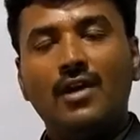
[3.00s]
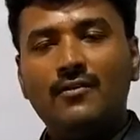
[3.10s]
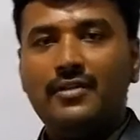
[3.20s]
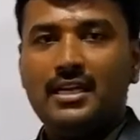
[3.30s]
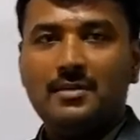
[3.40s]

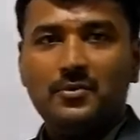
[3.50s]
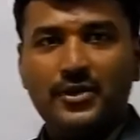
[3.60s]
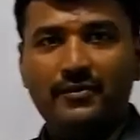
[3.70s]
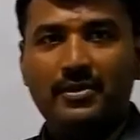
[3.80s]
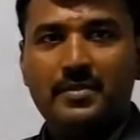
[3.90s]
warm welcome
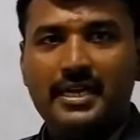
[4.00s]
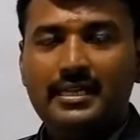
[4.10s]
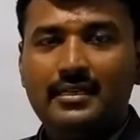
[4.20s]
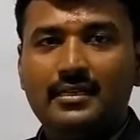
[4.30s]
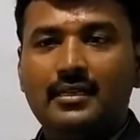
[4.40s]
to
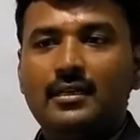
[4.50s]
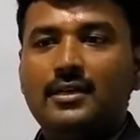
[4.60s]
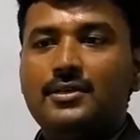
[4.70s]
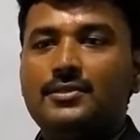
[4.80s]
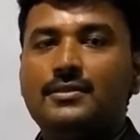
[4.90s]
everybody.
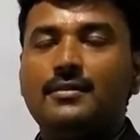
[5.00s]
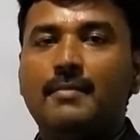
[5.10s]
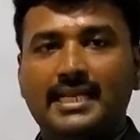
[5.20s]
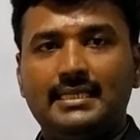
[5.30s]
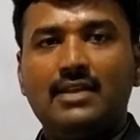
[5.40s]

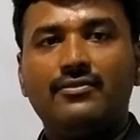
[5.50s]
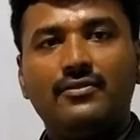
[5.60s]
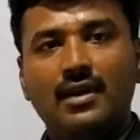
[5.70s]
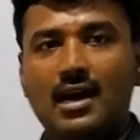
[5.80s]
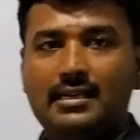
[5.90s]
Myself
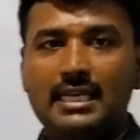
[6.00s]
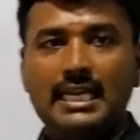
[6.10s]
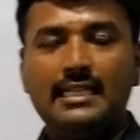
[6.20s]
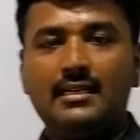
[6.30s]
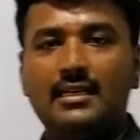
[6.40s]
R.
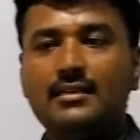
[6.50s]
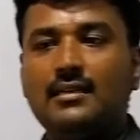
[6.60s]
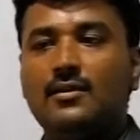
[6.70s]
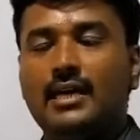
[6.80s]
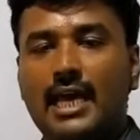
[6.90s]
Narendran.
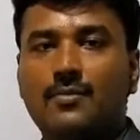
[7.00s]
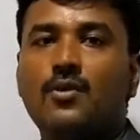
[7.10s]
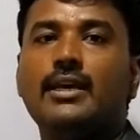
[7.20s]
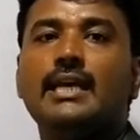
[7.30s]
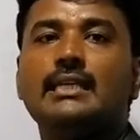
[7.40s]
I am
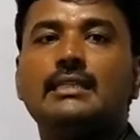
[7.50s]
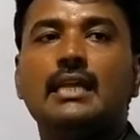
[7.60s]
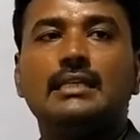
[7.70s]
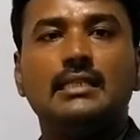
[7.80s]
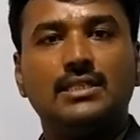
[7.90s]
working as
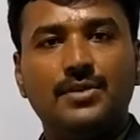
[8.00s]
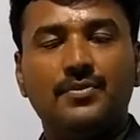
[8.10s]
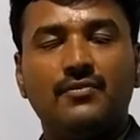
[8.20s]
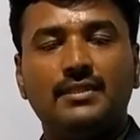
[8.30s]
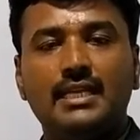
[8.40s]
an
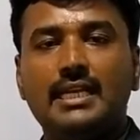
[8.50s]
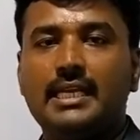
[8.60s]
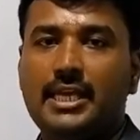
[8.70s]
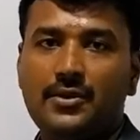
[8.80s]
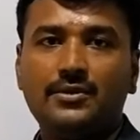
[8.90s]
assistant professor
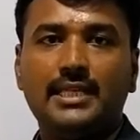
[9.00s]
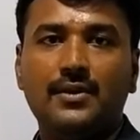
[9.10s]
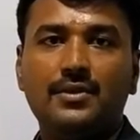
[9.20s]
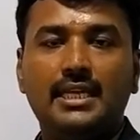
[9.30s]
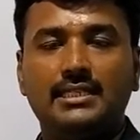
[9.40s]
in Erode
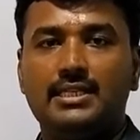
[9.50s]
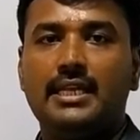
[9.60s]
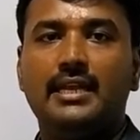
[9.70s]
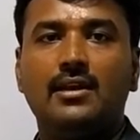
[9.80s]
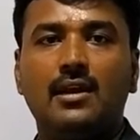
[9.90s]
Sengundar
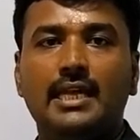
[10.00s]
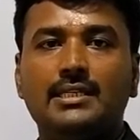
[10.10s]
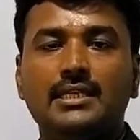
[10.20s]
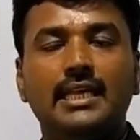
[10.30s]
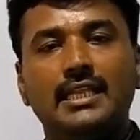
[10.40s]
Engineering
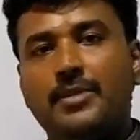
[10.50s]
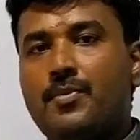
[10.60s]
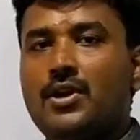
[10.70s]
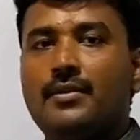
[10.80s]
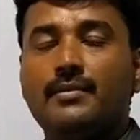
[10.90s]
College in the
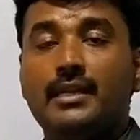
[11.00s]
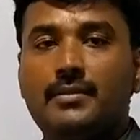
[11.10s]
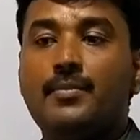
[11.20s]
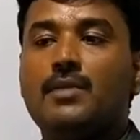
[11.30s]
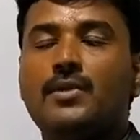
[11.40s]

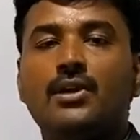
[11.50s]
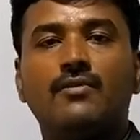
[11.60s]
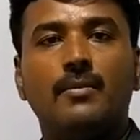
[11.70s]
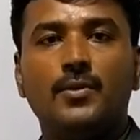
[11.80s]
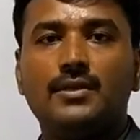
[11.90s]
Department
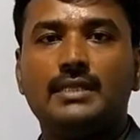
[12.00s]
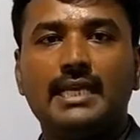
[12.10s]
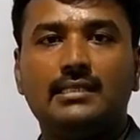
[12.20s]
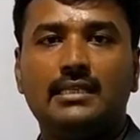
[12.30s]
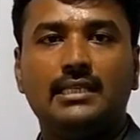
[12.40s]
of Computer
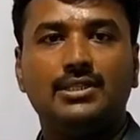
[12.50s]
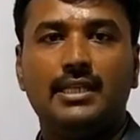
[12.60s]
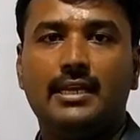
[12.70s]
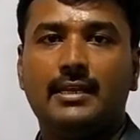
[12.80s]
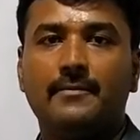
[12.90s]
Science and
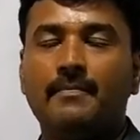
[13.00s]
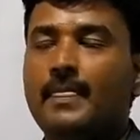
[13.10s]
Engineering.